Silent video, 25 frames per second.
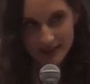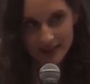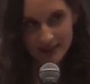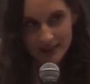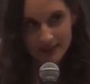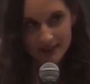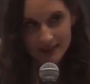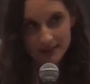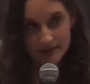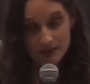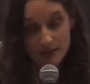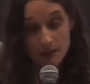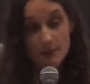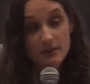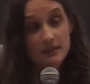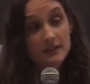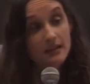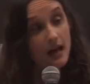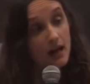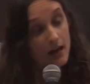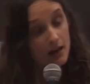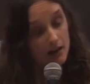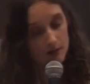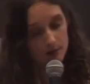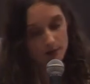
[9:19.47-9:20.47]
Rabbi
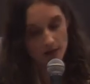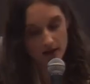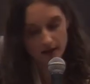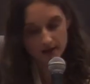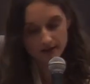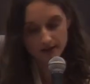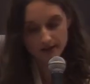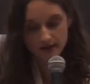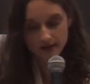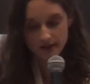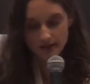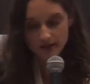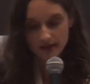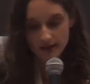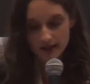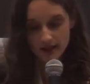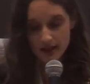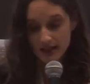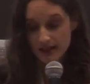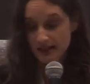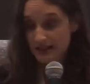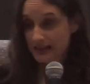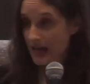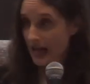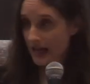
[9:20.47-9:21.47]
Nachman
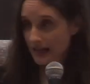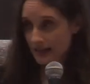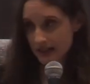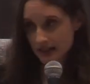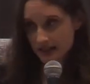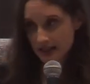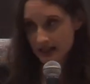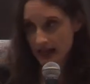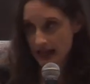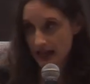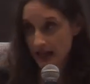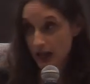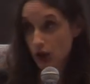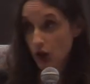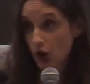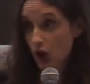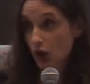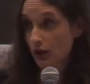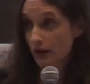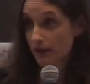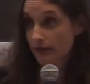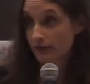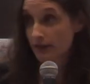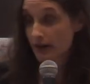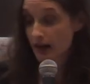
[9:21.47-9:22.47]
does not say, Lo
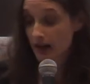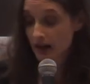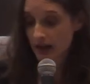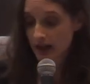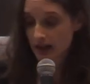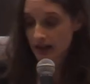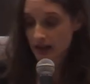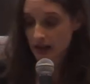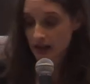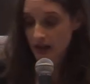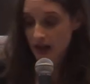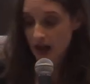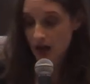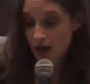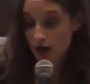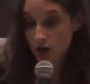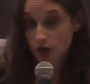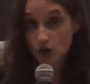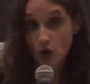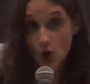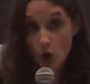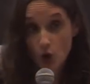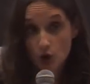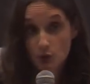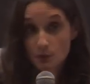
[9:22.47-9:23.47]
lefachad klal,
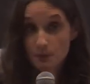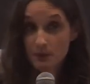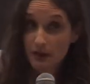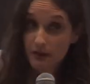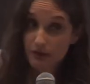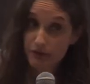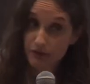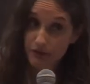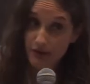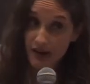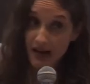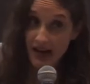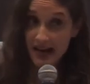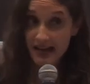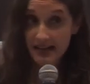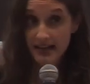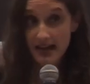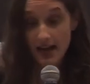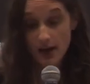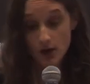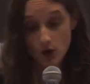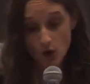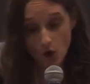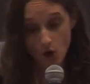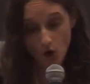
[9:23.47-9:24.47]
don't be afraid
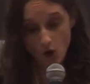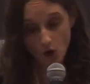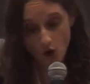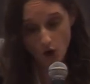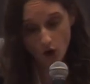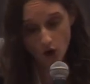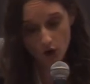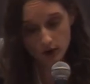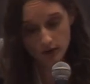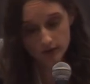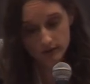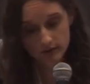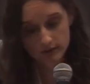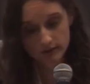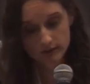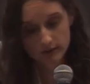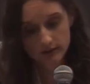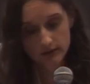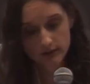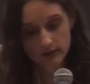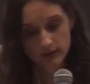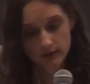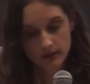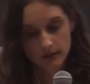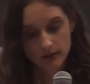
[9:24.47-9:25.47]
at all.
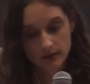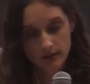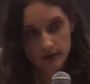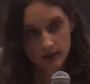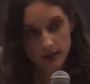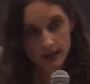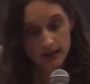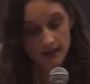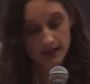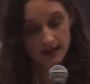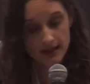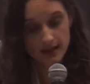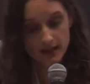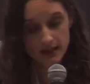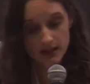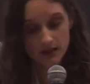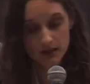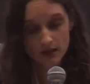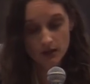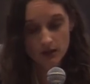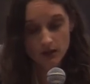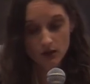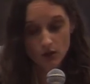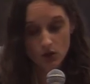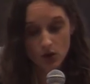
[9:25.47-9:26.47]
He
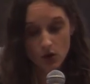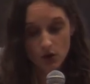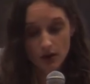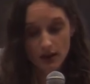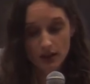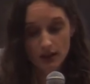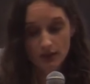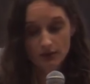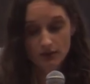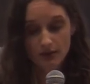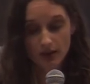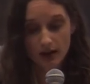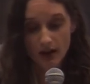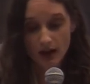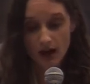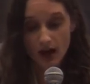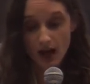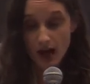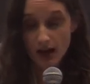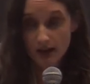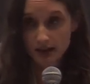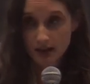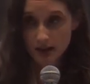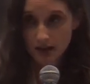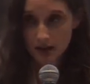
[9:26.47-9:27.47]
says, Lo
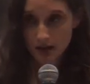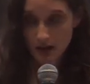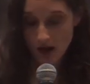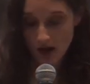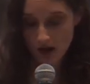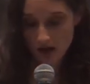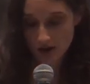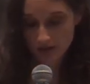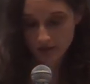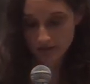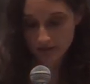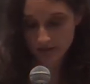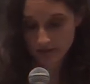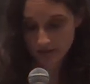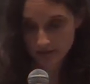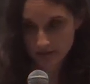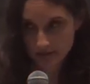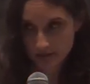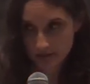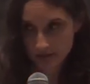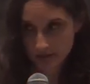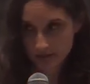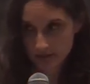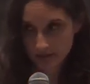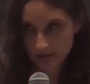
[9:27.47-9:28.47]
yitzfachad klal.
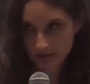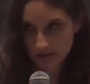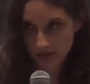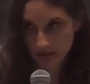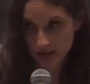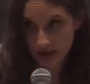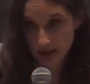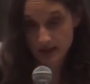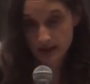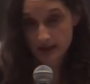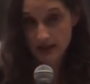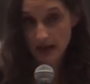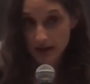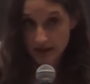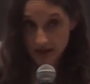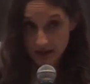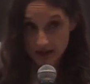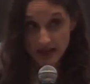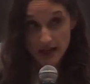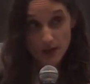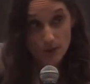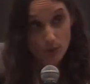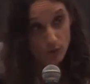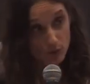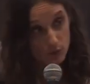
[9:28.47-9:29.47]
Uh, it's got the
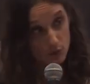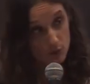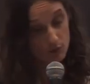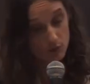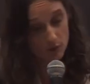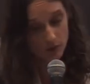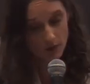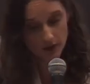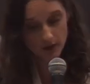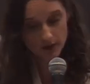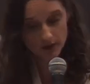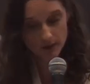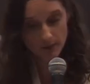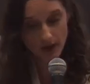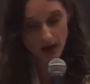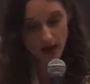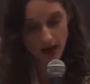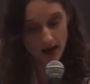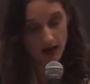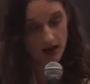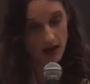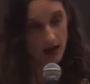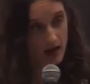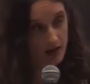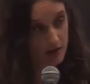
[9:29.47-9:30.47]
same root word,
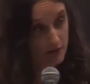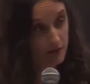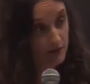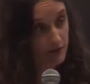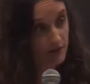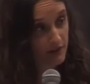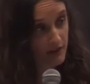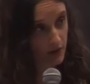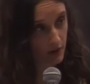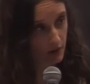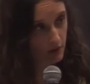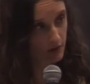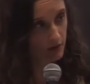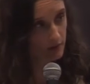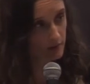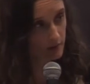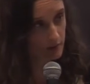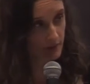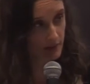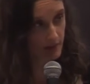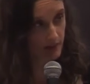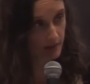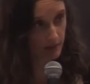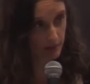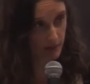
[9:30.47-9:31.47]
pachad, fear,
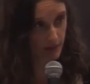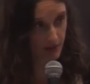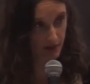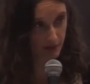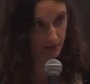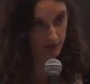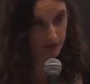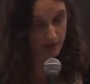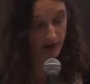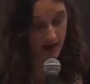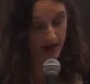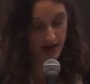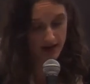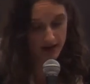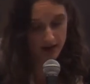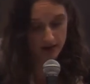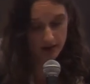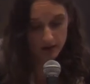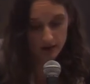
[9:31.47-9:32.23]
being, being afraid.